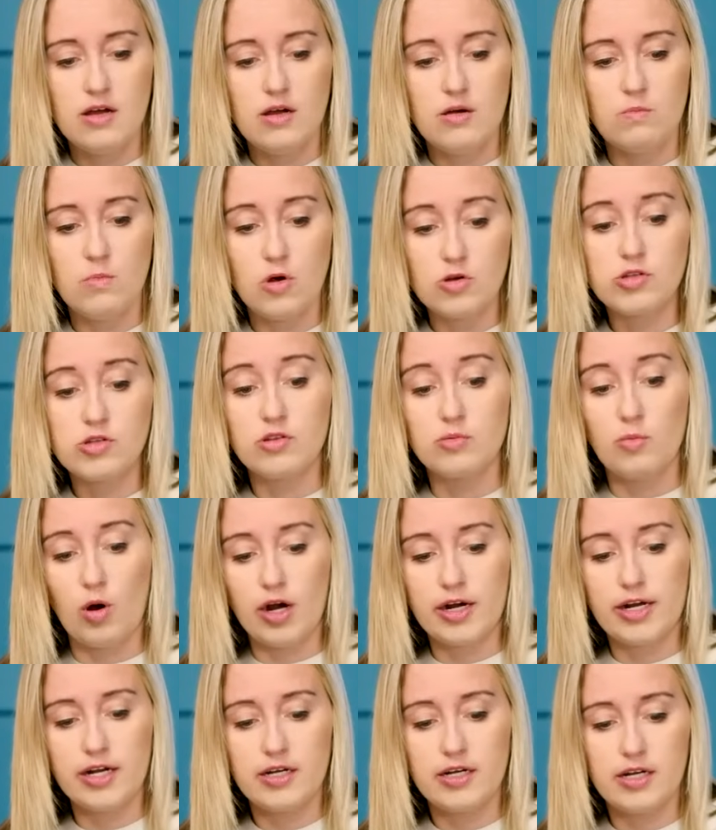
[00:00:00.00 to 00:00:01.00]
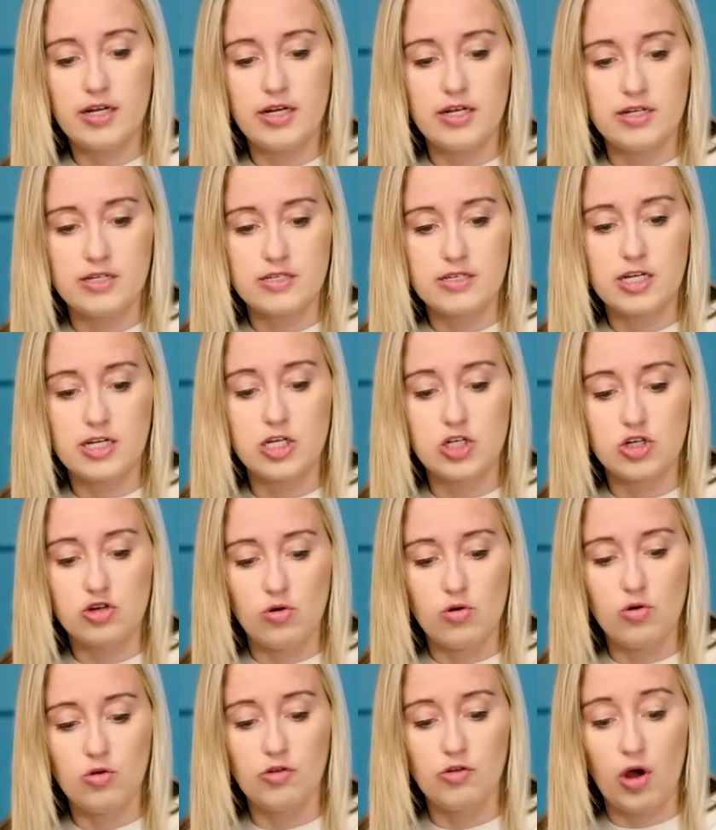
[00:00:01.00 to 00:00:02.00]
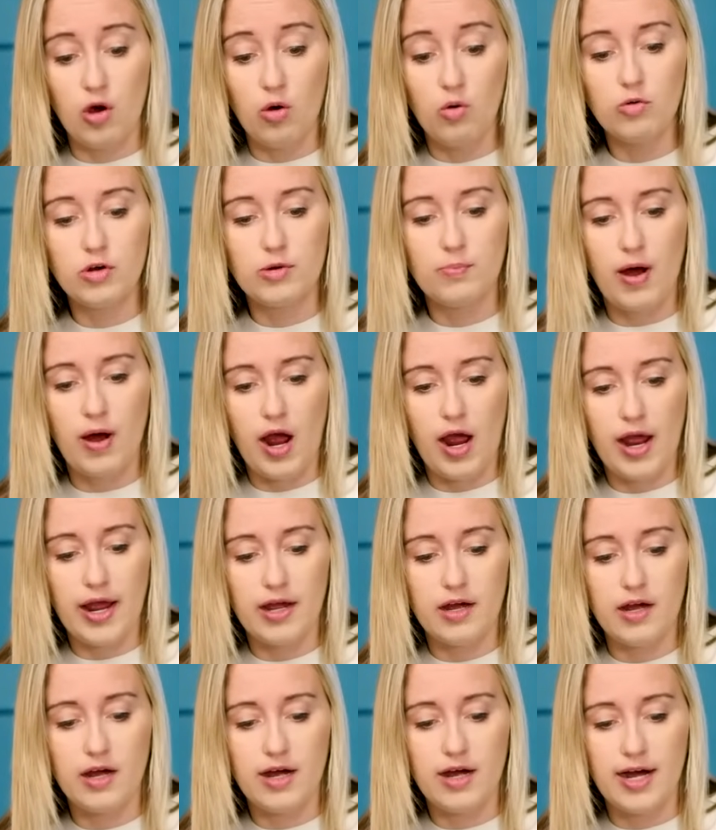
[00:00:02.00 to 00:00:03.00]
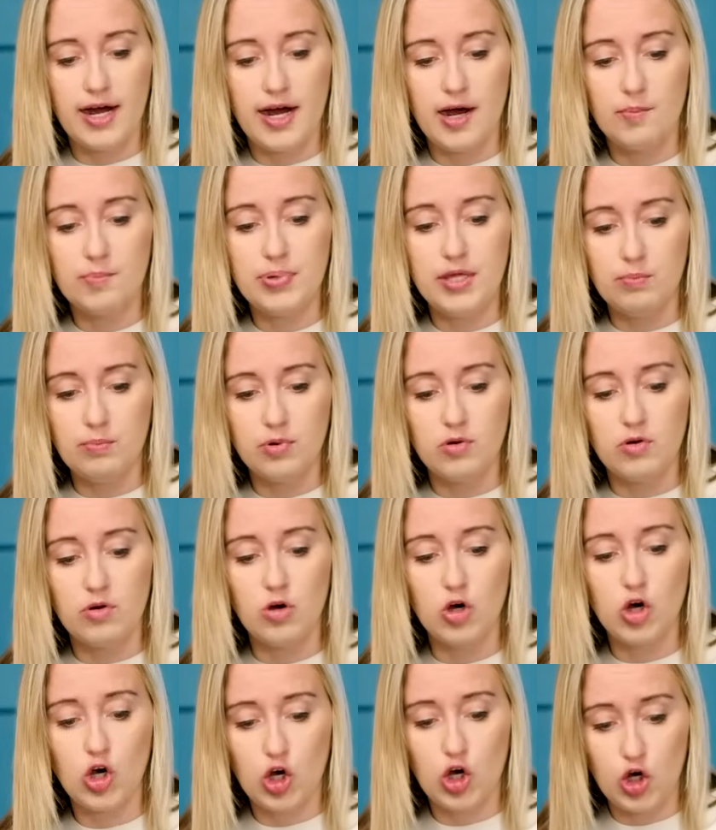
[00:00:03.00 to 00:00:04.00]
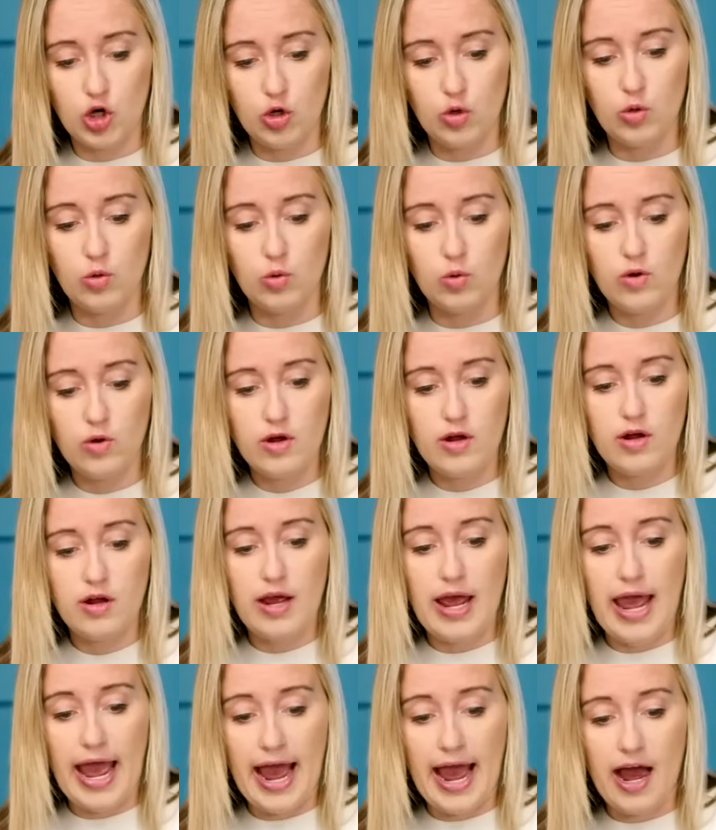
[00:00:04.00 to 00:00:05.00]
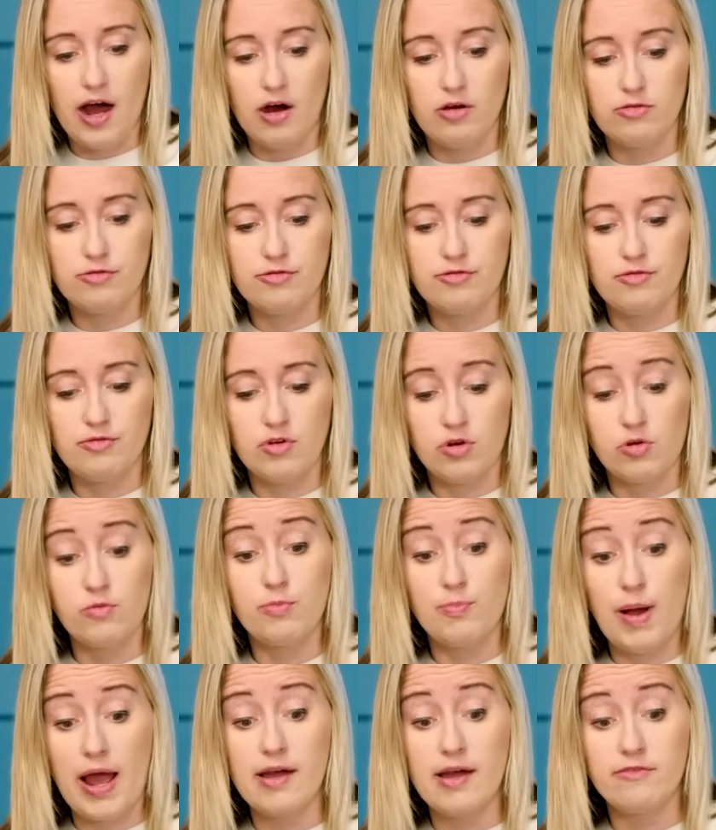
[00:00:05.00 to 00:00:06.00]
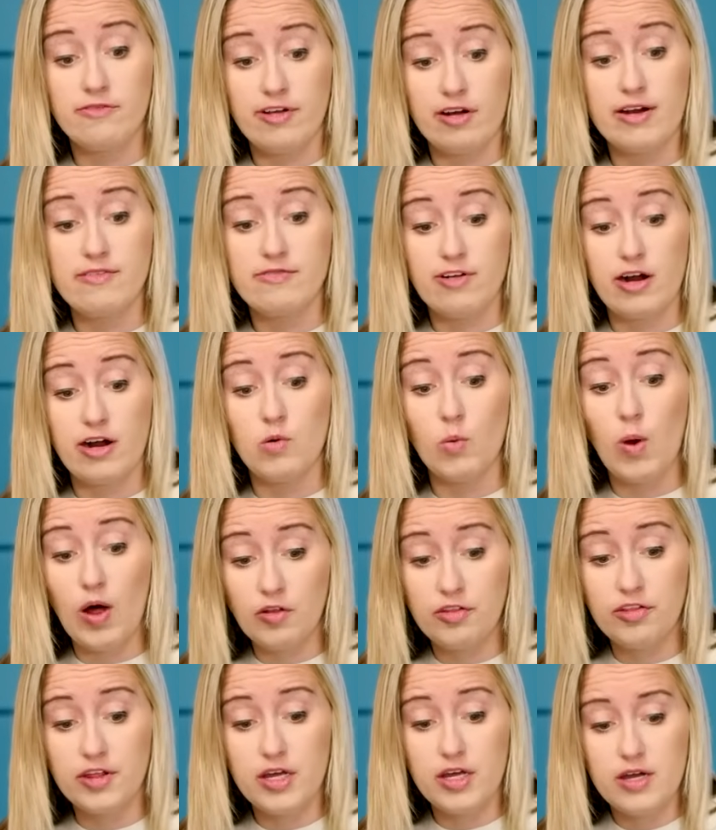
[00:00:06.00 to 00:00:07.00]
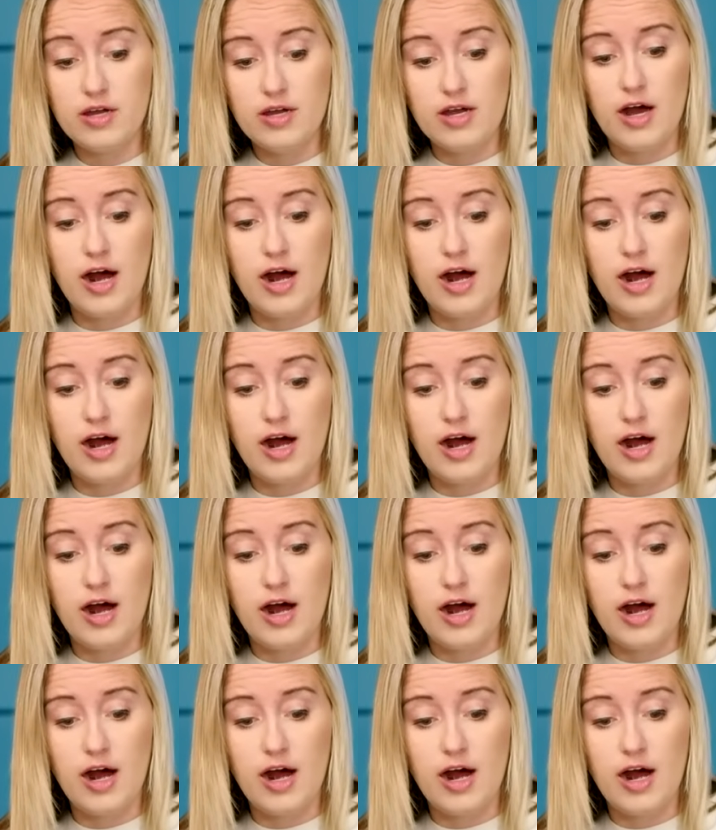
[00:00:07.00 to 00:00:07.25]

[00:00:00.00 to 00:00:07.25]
most of the market is controlled, owned by people who have by very, very wealthy.